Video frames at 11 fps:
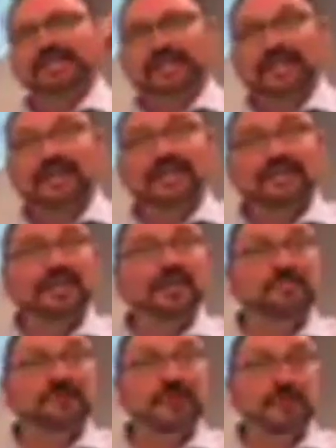saying,
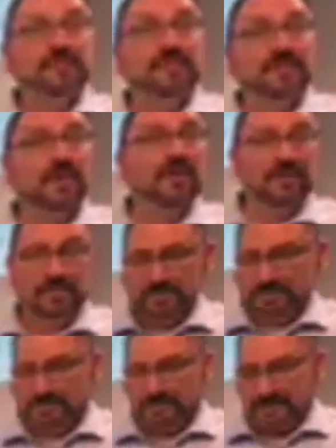let my people go.
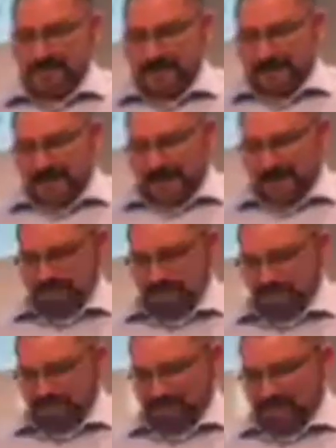Uh,
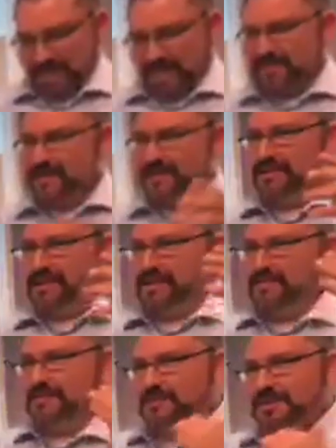And then
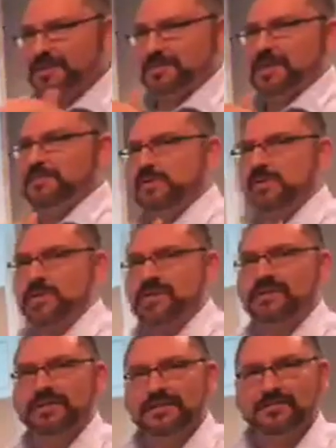even when the people were
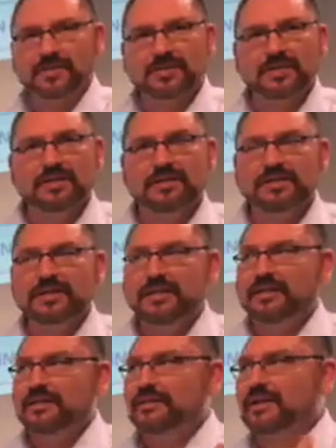delivered,
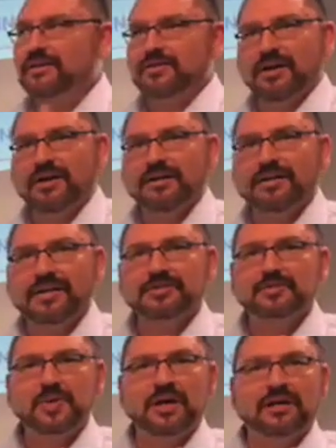later on,
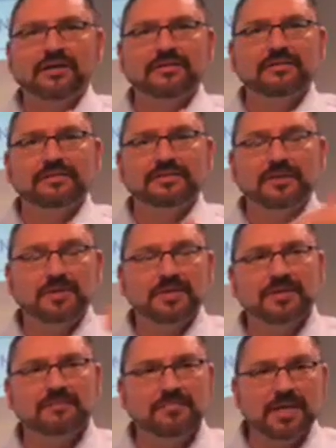guess what? Some of
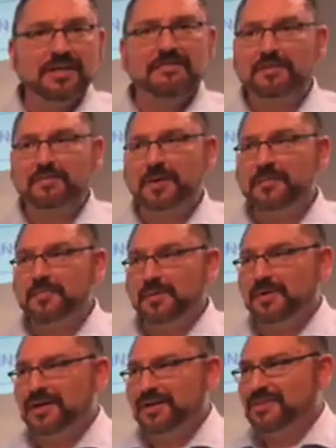the, many of the
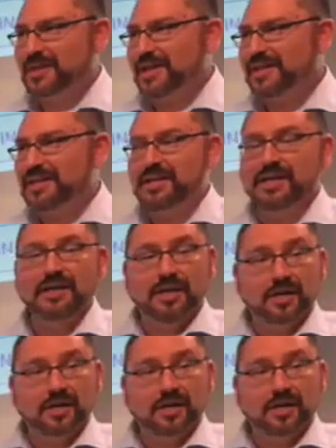people that he